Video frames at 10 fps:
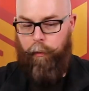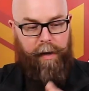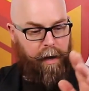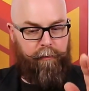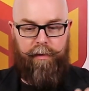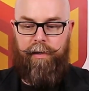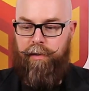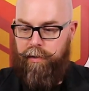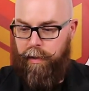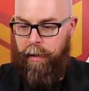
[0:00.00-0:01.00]
have
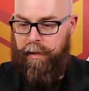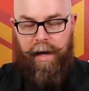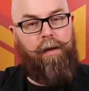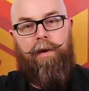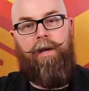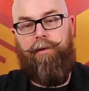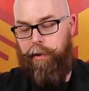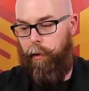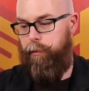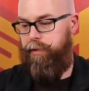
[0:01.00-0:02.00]
these gaming
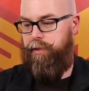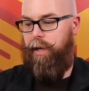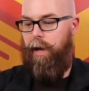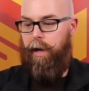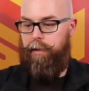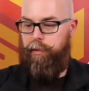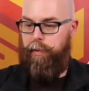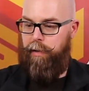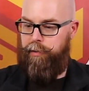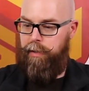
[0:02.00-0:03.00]
totes. So
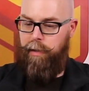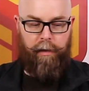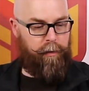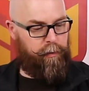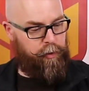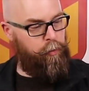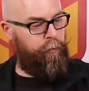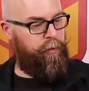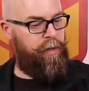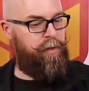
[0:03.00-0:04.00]
there's 2
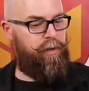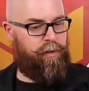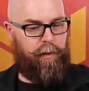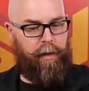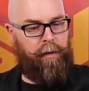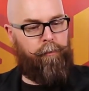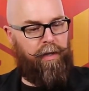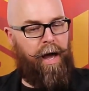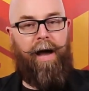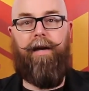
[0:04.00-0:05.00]
of these in
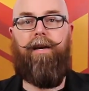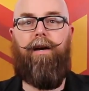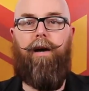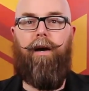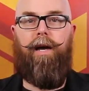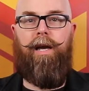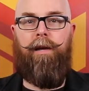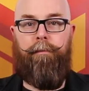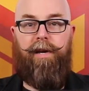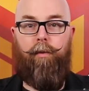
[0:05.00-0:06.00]
black,
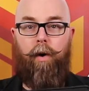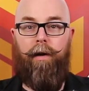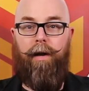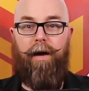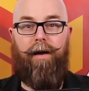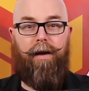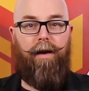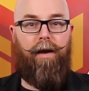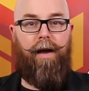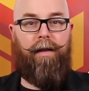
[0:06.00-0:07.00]
a big one
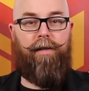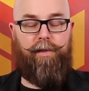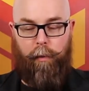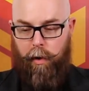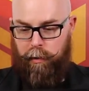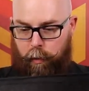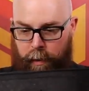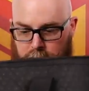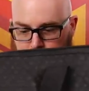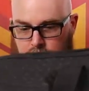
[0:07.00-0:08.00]
and a smaller
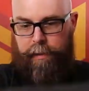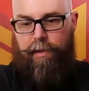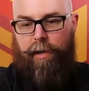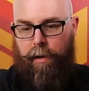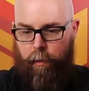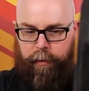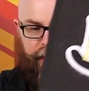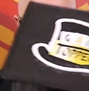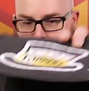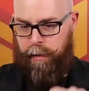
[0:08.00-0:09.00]
one. So let's start
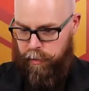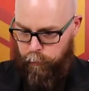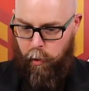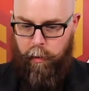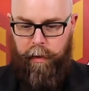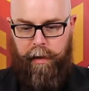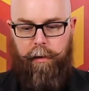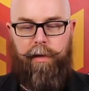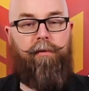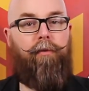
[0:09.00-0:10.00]
with the small one
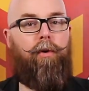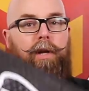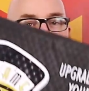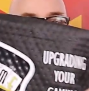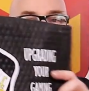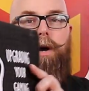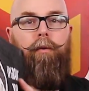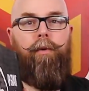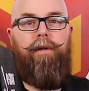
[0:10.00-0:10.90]
here. They fold up really